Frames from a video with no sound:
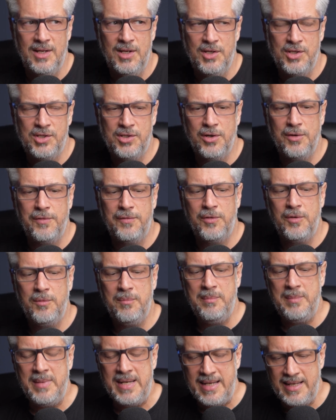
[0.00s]
So for
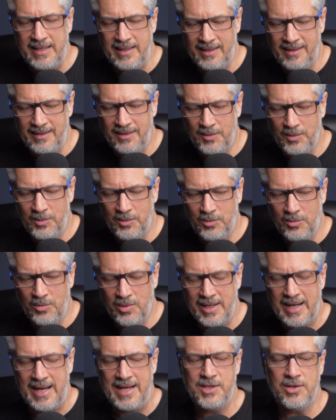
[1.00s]
me,
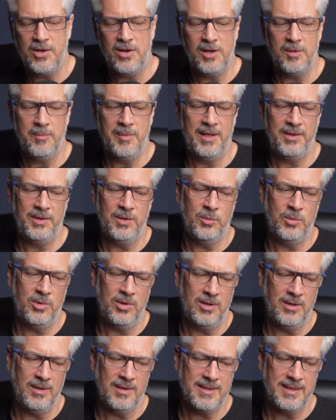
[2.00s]
when I talk about the
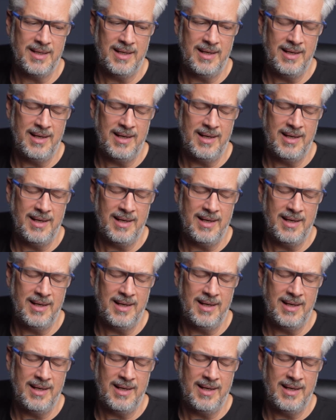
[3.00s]
world,